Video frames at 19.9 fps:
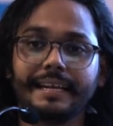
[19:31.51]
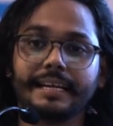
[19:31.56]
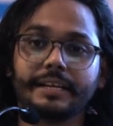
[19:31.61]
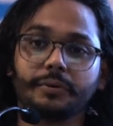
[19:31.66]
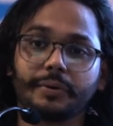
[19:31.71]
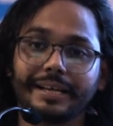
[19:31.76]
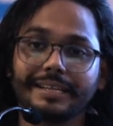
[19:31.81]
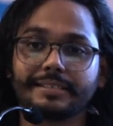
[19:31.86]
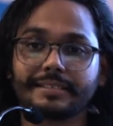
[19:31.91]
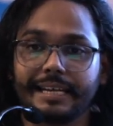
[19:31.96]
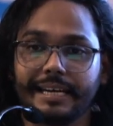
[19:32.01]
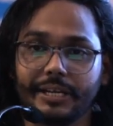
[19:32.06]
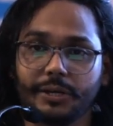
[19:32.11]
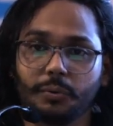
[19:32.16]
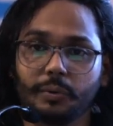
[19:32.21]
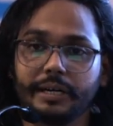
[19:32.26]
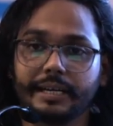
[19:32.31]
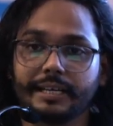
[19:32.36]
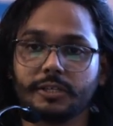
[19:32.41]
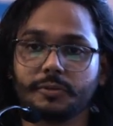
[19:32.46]
and you can
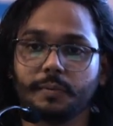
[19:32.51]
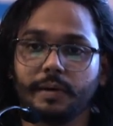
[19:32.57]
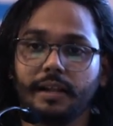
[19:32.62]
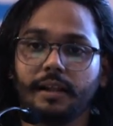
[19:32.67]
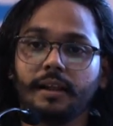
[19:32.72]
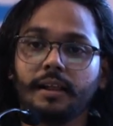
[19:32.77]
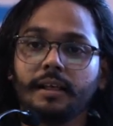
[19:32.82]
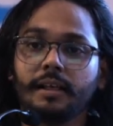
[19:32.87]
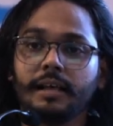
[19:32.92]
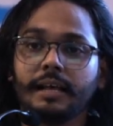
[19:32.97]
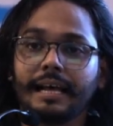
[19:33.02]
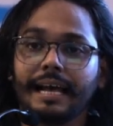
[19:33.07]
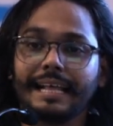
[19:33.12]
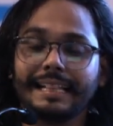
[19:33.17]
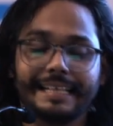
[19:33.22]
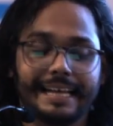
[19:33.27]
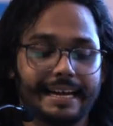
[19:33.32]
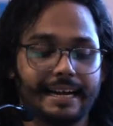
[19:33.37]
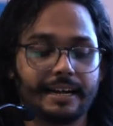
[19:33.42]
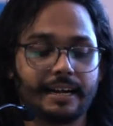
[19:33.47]
schedule it as well.
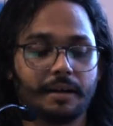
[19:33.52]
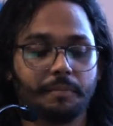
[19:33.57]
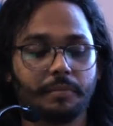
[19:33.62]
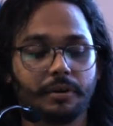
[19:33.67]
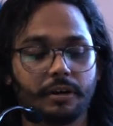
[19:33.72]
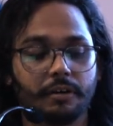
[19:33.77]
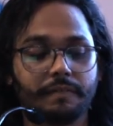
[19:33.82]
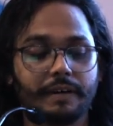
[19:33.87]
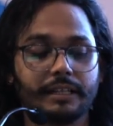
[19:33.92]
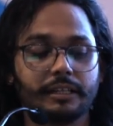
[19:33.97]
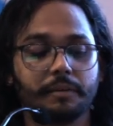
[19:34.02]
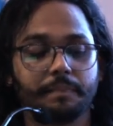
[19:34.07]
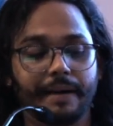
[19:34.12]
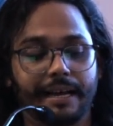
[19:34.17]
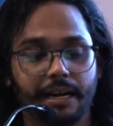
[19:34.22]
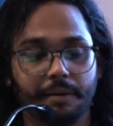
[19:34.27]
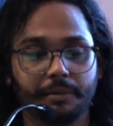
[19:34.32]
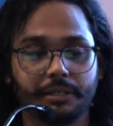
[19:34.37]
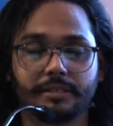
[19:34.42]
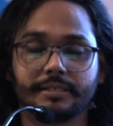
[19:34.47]
And there are a number of other
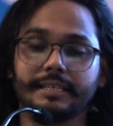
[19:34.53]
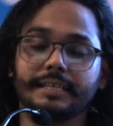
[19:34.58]
parameters.